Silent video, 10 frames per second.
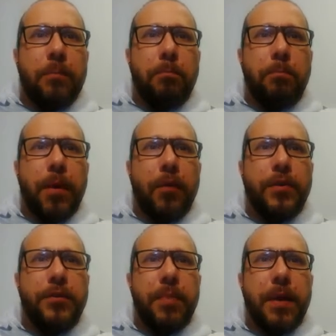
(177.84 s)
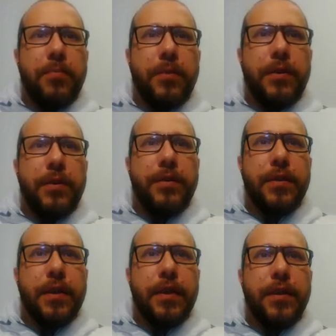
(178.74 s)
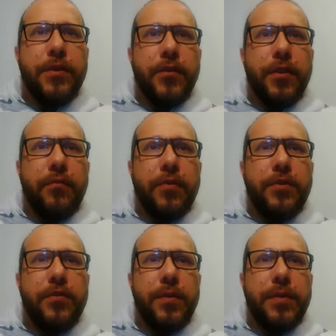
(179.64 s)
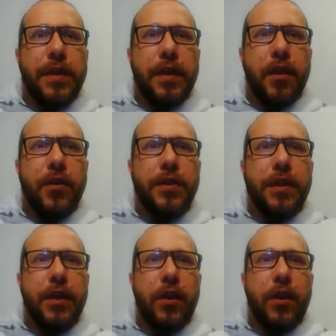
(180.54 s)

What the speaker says: published papers in the Journal of Consumer Psychology